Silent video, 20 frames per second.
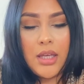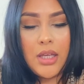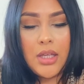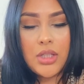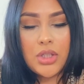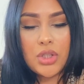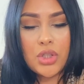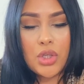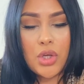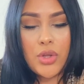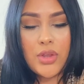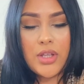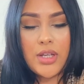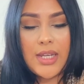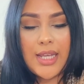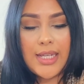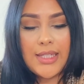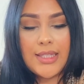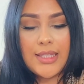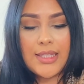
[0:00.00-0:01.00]
So the
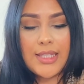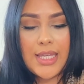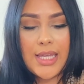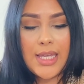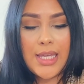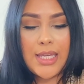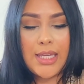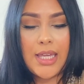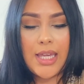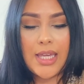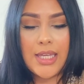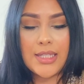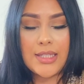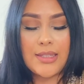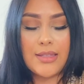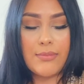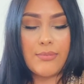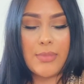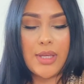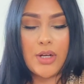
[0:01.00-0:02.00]
next thing
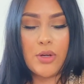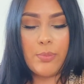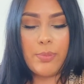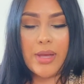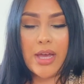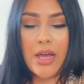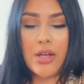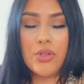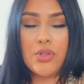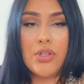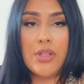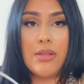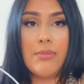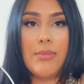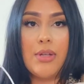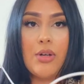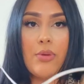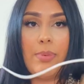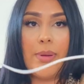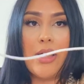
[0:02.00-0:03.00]
is the middle pouch. In the
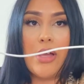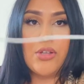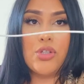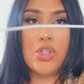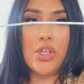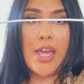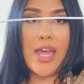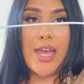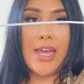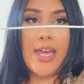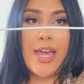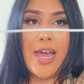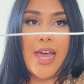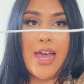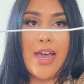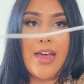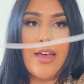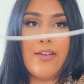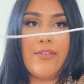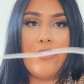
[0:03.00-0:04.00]
middle pouch, I
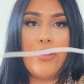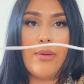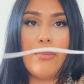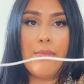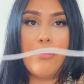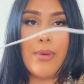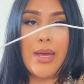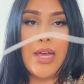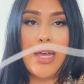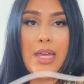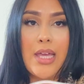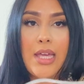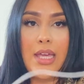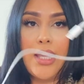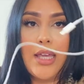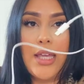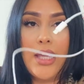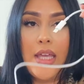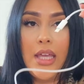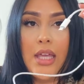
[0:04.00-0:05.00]
have
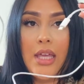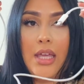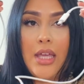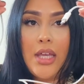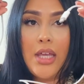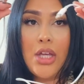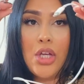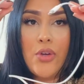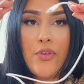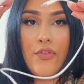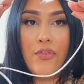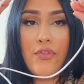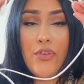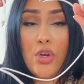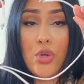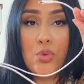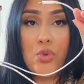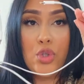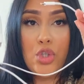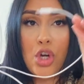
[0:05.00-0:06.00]
my
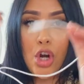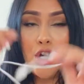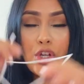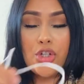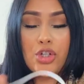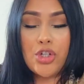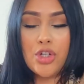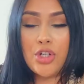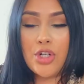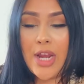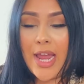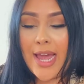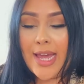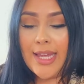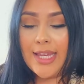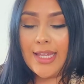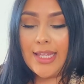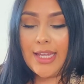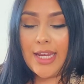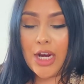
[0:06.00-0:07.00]
phone charger.
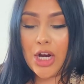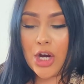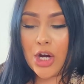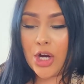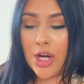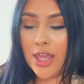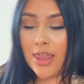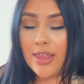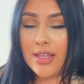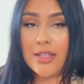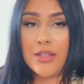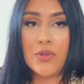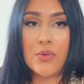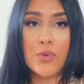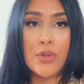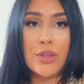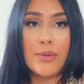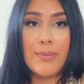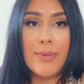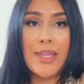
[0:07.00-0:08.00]
I carry this
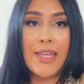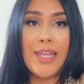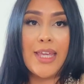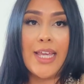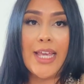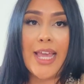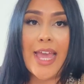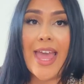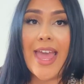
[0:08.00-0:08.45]
with me